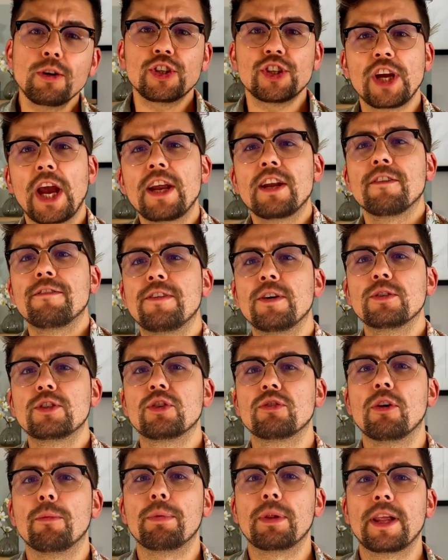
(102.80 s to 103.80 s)
shader filter
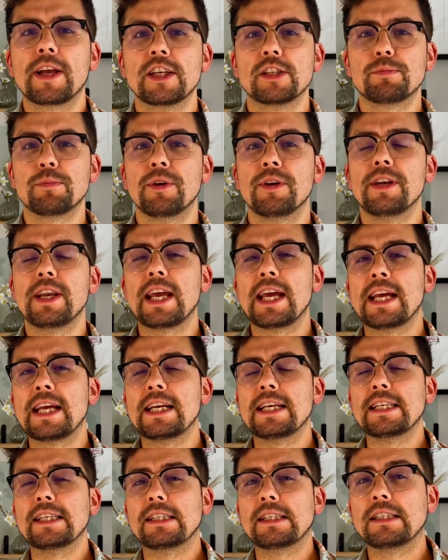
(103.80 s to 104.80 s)
replacement
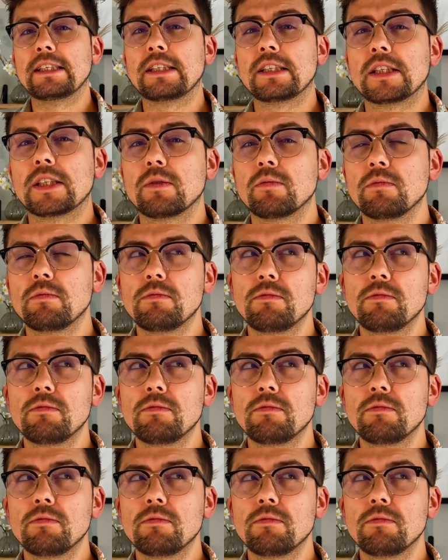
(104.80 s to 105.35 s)
is...